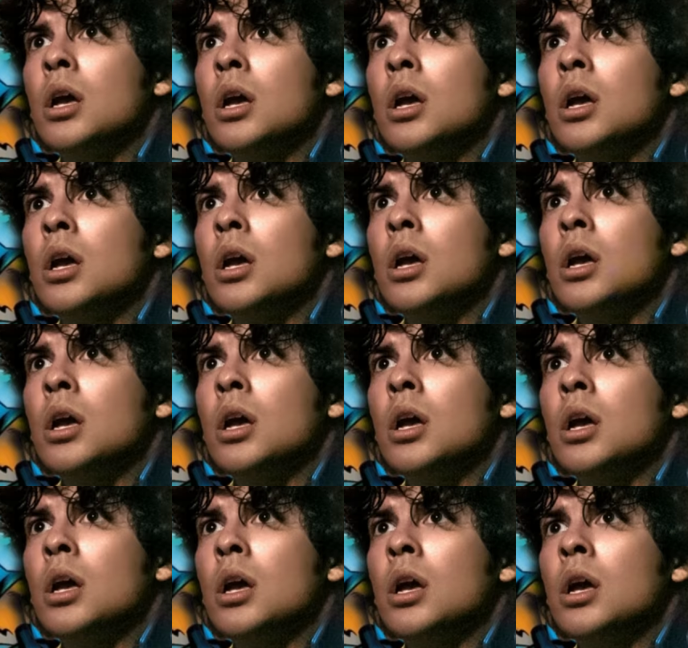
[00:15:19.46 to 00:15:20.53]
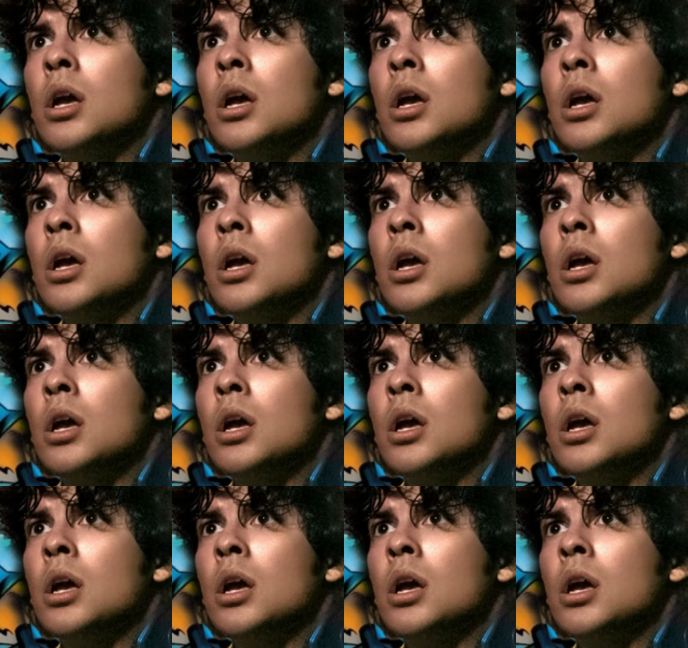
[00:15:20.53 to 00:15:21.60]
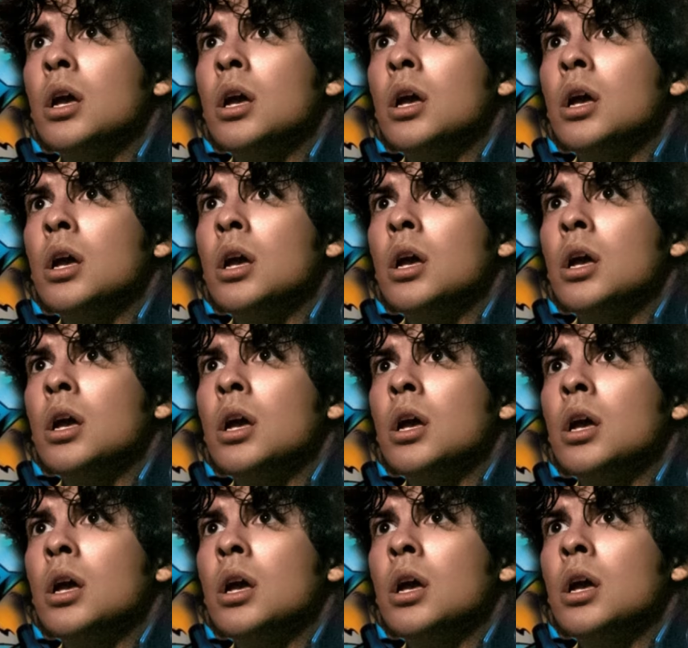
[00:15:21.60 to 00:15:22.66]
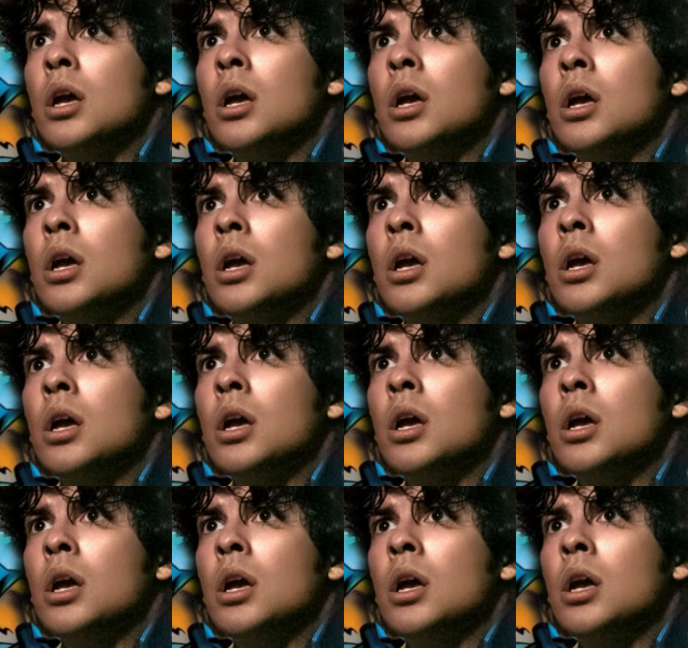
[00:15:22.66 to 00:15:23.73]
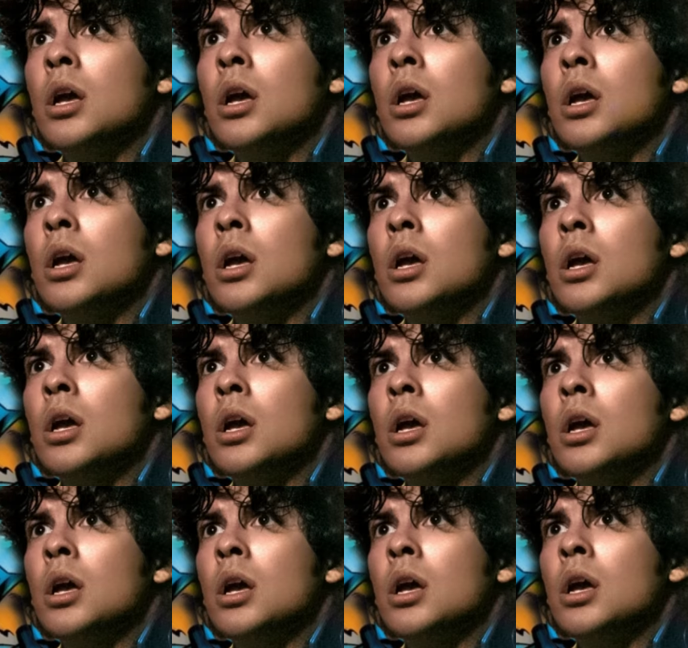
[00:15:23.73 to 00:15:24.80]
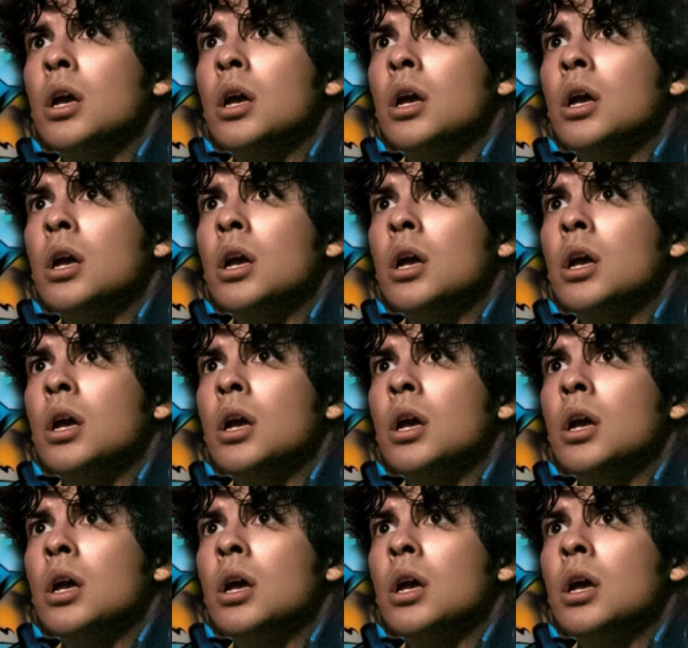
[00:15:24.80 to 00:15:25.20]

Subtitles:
This person isn't speaking.